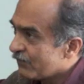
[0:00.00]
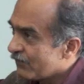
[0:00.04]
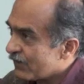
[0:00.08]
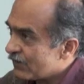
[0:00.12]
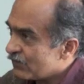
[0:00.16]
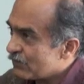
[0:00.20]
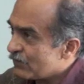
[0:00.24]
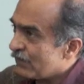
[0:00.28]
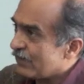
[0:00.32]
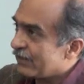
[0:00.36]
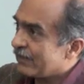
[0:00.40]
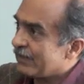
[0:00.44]

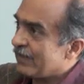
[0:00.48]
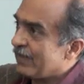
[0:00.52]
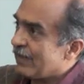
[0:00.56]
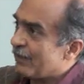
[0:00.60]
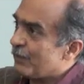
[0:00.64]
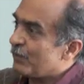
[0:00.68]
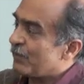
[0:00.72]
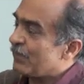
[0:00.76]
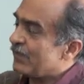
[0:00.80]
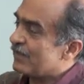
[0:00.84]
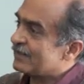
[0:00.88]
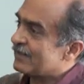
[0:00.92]
virtually the
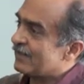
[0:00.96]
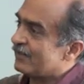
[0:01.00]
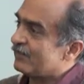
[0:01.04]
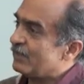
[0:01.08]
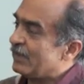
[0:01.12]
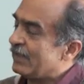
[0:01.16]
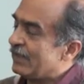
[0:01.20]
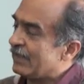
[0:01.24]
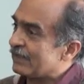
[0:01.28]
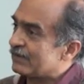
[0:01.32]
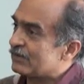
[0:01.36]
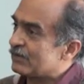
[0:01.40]
MPs
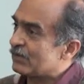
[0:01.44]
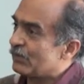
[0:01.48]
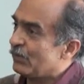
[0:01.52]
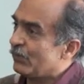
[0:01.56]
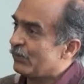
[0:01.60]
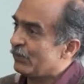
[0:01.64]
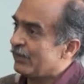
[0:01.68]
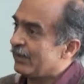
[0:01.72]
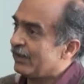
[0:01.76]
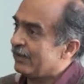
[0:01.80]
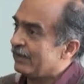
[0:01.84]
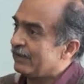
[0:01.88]
have been
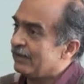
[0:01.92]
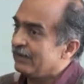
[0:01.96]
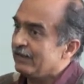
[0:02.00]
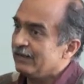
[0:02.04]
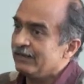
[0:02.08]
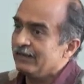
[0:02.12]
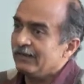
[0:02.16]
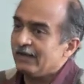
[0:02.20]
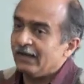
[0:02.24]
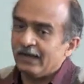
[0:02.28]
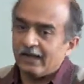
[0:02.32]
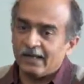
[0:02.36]
excluded,
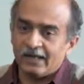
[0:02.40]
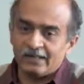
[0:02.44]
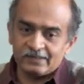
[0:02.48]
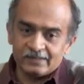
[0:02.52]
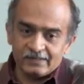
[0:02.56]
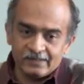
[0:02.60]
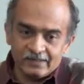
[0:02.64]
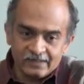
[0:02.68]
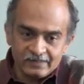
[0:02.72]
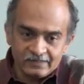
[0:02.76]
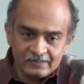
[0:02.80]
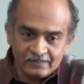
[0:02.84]

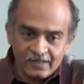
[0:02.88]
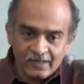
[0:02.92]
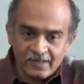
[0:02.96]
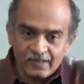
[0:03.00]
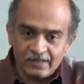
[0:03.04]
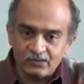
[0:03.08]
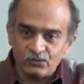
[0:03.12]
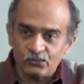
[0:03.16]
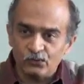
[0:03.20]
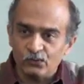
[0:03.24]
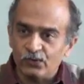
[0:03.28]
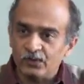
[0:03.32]
and the
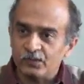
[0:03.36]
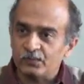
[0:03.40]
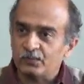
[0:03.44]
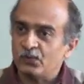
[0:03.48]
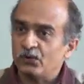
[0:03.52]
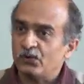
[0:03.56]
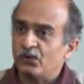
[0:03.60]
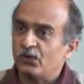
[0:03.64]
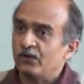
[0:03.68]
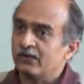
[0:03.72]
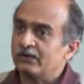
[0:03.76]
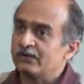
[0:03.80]
entire lower
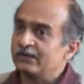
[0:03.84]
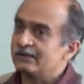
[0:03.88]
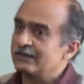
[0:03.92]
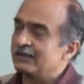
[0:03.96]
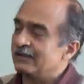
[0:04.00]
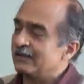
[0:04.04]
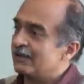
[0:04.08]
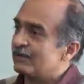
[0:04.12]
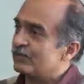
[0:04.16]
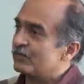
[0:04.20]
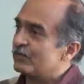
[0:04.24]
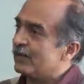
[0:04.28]

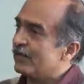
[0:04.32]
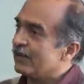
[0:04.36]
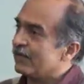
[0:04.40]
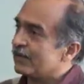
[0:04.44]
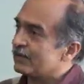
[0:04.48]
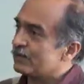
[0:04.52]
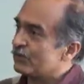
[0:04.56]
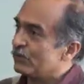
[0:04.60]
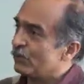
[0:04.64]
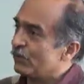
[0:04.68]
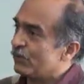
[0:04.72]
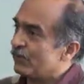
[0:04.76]
bureaucracy has been
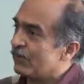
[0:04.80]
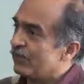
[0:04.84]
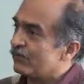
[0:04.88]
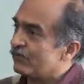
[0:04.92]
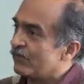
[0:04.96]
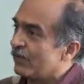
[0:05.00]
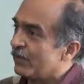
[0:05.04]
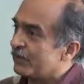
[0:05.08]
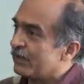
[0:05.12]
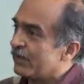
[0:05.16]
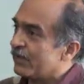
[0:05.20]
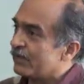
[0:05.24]

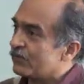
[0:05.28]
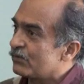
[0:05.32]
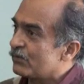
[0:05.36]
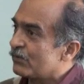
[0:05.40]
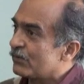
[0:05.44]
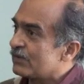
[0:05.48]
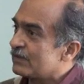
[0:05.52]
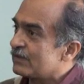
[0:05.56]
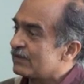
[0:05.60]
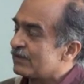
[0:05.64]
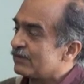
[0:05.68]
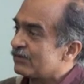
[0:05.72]
excluded from their
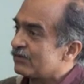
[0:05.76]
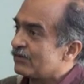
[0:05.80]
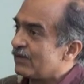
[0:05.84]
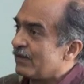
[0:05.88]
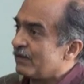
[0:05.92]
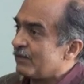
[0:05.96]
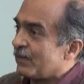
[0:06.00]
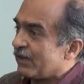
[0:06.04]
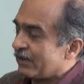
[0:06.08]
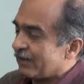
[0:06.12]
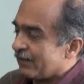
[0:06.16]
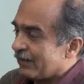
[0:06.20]

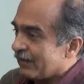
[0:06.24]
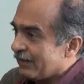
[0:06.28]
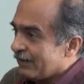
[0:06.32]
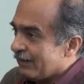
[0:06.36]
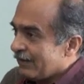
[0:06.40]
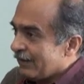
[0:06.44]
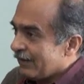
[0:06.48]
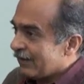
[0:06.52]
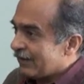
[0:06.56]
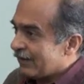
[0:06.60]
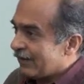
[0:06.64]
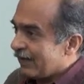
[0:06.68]
jurisdiction. But
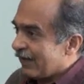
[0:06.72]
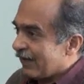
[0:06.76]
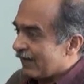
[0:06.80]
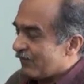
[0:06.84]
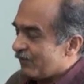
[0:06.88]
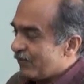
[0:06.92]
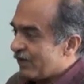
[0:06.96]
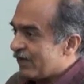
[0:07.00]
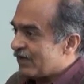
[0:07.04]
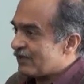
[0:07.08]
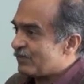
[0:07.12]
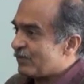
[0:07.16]
in the
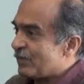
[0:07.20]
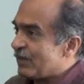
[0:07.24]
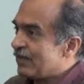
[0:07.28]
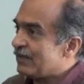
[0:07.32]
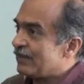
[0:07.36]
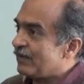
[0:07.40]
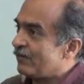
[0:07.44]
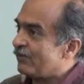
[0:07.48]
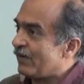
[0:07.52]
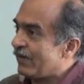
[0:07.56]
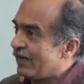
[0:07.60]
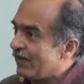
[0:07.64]
government's
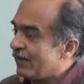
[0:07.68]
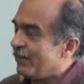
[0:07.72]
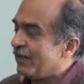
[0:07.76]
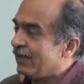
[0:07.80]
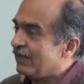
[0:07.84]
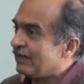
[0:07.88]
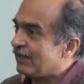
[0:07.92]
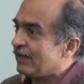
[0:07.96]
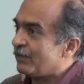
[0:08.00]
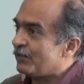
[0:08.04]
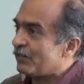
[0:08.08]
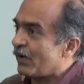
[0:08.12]
bill, the
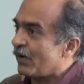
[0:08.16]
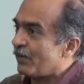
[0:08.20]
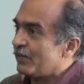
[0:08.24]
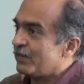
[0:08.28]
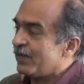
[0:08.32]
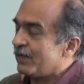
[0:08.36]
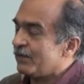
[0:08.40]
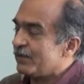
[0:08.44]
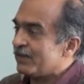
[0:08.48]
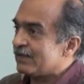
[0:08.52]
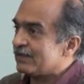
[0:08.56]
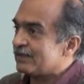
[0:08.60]
fundamental
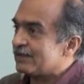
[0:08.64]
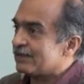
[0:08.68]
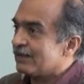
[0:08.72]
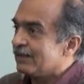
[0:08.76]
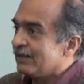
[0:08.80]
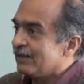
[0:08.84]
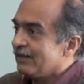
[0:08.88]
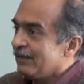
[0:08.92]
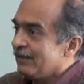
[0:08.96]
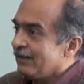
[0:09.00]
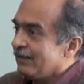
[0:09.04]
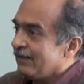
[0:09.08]
problem
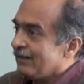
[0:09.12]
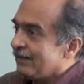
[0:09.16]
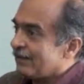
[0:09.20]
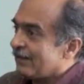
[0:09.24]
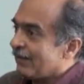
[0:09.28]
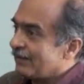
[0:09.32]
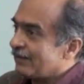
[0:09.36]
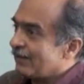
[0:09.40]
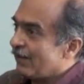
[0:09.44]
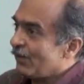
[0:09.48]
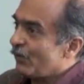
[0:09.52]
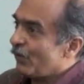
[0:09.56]
is
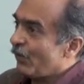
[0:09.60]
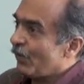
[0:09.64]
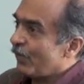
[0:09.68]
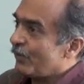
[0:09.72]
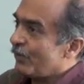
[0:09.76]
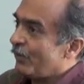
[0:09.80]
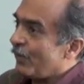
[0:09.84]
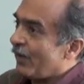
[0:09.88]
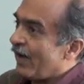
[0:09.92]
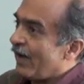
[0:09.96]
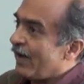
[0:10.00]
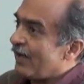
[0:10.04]
that the
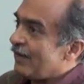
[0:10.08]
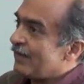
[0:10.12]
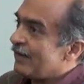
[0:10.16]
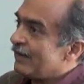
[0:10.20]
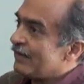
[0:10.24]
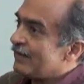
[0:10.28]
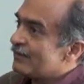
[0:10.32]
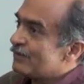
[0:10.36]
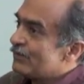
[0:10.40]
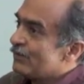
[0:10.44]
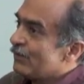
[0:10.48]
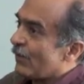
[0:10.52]

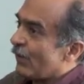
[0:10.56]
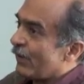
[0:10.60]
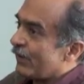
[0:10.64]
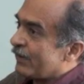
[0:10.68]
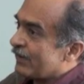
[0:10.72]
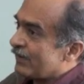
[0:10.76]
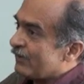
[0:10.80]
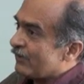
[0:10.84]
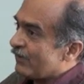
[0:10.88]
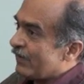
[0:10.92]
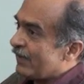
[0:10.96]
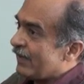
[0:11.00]
Lokpal is
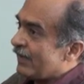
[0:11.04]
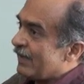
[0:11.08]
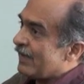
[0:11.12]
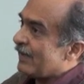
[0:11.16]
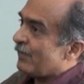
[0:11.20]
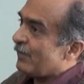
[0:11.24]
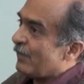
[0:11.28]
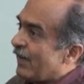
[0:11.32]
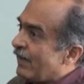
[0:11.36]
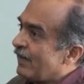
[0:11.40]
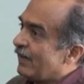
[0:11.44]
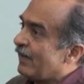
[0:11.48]
not even
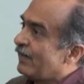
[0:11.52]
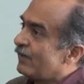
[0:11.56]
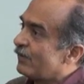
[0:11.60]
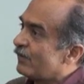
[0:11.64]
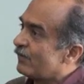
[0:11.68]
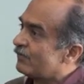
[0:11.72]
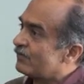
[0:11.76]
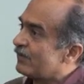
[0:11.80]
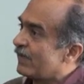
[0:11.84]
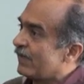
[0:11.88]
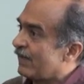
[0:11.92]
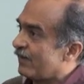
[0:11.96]

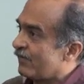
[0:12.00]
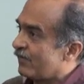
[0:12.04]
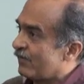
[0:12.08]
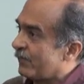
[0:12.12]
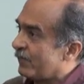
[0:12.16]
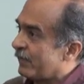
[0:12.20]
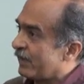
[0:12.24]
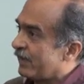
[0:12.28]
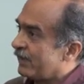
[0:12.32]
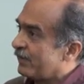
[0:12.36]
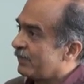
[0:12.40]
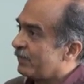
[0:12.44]
independent of the
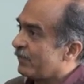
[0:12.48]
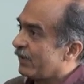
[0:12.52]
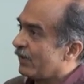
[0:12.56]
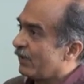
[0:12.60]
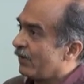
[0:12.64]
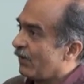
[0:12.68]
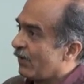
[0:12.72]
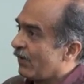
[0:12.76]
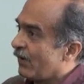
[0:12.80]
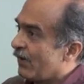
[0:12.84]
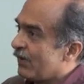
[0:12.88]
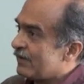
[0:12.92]
government,
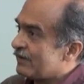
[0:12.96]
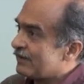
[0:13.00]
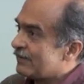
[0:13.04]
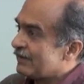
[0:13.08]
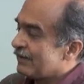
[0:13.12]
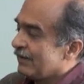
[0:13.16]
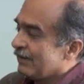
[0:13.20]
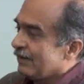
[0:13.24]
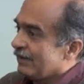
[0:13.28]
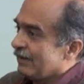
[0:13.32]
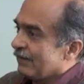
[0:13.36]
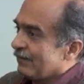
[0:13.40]

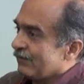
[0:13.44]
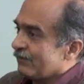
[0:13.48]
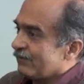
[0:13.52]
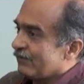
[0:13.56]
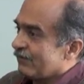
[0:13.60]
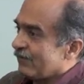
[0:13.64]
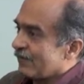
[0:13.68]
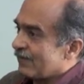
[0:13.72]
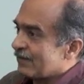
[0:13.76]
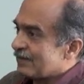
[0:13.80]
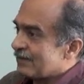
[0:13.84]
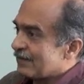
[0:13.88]
because
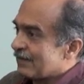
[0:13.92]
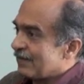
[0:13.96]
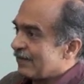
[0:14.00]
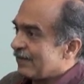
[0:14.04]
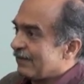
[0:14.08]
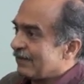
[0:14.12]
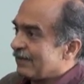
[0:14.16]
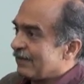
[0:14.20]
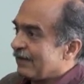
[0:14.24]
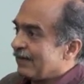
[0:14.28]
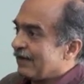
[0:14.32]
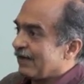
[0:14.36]

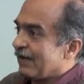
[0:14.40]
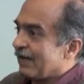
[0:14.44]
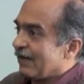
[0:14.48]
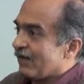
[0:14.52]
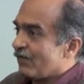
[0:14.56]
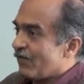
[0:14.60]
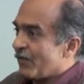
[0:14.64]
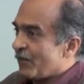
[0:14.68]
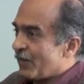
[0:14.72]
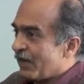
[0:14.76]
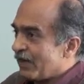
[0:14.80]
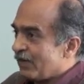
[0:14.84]
firstly, the
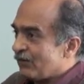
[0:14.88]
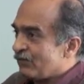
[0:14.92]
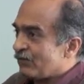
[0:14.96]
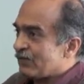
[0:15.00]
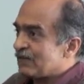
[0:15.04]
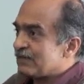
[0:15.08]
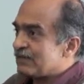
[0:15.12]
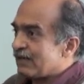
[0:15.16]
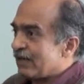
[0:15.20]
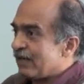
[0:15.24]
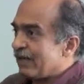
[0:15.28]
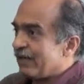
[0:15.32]
government
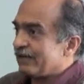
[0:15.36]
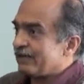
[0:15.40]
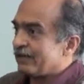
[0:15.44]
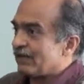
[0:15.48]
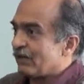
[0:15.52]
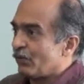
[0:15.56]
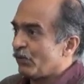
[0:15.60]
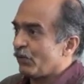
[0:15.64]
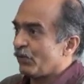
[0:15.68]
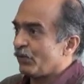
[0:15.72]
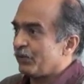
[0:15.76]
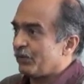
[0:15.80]
will
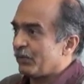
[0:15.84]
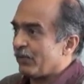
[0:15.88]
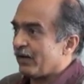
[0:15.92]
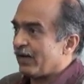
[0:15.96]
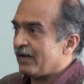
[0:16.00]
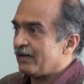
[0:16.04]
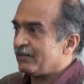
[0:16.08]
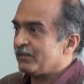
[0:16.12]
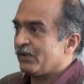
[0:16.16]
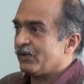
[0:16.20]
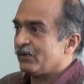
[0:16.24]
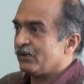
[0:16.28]
select the
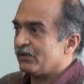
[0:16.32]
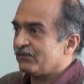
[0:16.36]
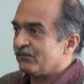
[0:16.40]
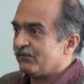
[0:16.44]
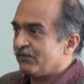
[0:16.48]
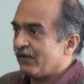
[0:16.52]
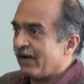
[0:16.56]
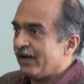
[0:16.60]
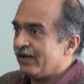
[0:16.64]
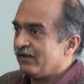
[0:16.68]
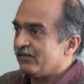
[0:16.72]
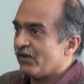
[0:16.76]
Lokpal,
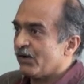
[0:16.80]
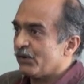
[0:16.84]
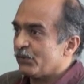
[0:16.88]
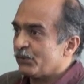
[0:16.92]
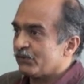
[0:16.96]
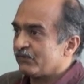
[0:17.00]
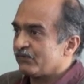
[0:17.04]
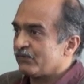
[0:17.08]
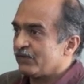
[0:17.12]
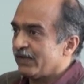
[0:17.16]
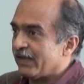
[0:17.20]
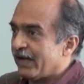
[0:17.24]
because 5
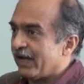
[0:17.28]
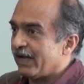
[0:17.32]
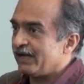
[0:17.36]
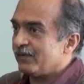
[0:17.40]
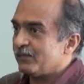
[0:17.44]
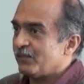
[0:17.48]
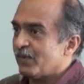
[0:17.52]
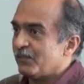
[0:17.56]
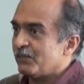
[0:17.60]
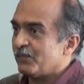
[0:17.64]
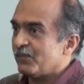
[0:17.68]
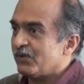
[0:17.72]
out of the
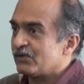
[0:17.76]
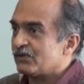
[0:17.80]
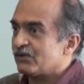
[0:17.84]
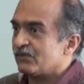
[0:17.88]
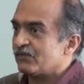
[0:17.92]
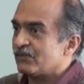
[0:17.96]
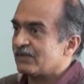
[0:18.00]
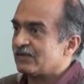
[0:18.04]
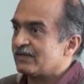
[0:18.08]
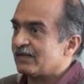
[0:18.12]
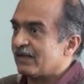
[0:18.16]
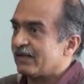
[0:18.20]
9 members
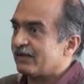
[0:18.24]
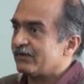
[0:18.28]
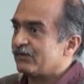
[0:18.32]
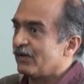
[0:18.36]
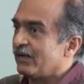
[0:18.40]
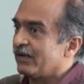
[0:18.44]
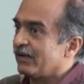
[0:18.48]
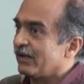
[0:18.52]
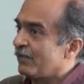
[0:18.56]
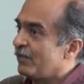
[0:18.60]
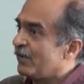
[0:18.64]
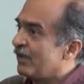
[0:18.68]
of the
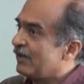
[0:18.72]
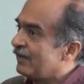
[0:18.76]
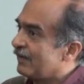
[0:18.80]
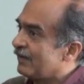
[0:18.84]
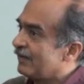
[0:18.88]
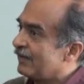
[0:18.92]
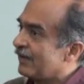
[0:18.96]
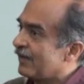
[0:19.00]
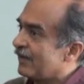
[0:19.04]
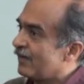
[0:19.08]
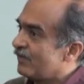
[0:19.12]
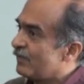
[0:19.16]
selection
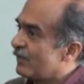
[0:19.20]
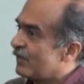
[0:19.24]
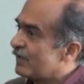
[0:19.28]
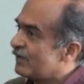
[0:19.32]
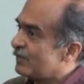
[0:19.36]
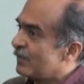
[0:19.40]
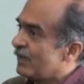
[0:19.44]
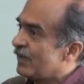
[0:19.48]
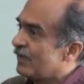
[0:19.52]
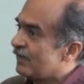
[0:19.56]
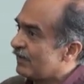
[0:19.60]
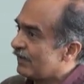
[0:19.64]
committee in the
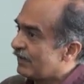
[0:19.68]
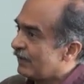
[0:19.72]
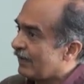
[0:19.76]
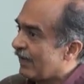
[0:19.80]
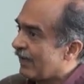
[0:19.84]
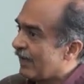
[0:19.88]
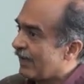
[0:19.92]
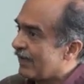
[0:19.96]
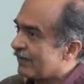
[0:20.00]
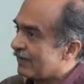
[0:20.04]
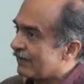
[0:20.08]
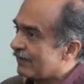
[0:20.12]
government's bill
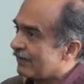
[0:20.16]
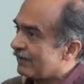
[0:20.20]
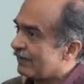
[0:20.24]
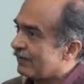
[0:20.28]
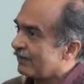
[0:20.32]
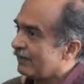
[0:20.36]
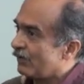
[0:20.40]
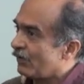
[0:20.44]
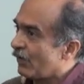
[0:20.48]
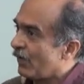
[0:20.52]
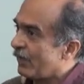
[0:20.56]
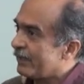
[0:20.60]
are
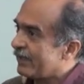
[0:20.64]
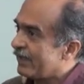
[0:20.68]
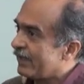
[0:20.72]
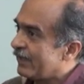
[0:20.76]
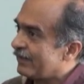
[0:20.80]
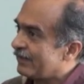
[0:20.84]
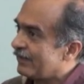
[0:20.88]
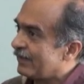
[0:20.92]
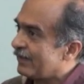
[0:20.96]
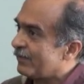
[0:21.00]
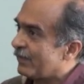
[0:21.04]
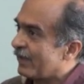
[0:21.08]

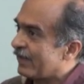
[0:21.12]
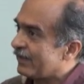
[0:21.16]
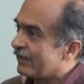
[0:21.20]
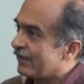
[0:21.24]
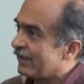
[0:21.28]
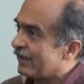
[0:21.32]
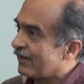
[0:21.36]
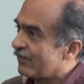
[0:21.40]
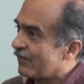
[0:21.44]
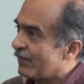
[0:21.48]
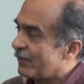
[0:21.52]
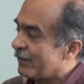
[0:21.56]
nominated by
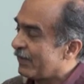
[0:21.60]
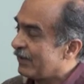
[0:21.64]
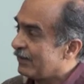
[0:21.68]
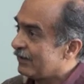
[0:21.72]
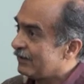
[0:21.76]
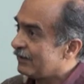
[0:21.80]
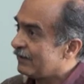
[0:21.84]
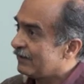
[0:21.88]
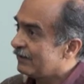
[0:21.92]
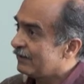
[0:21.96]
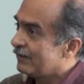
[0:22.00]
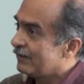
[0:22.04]
the government.